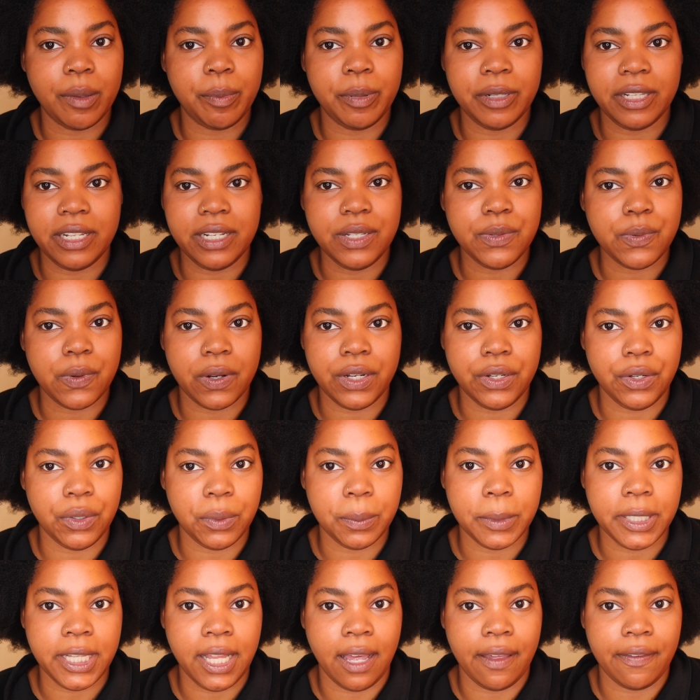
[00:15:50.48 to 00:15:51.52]
the police want to do
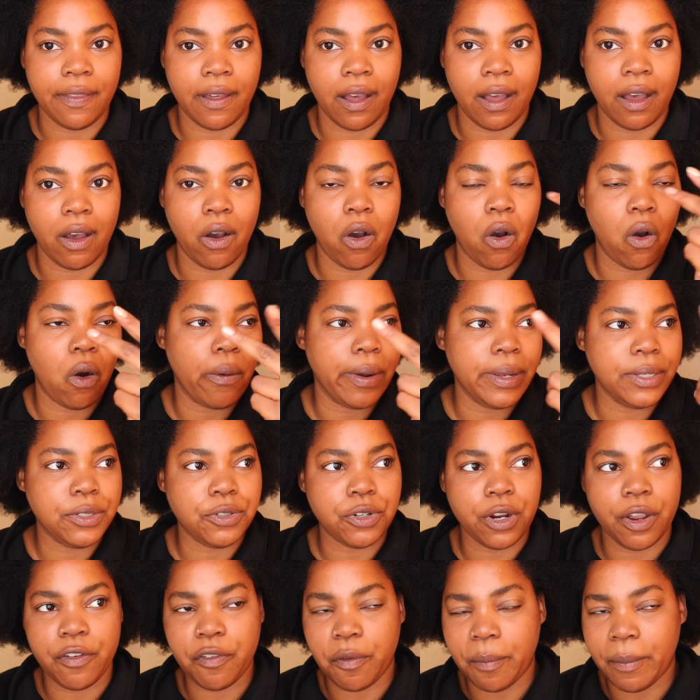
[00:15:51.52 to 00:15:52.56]
me like that? Always
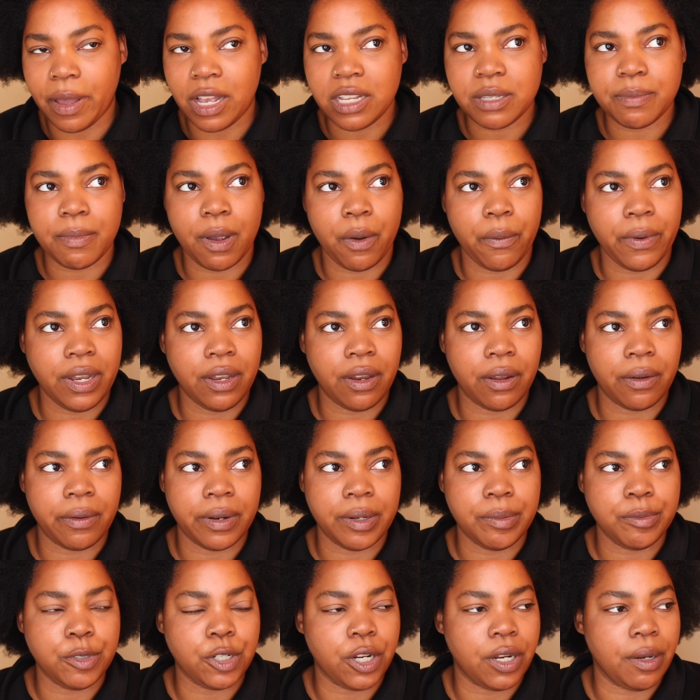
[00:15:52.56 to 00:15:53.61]
driving past my window
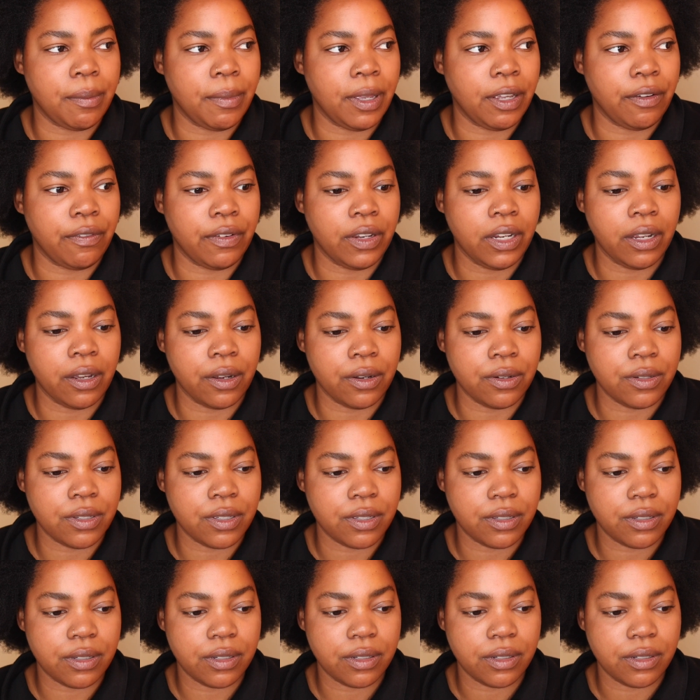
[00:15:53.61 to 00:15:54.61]
when I'm trying to make videos.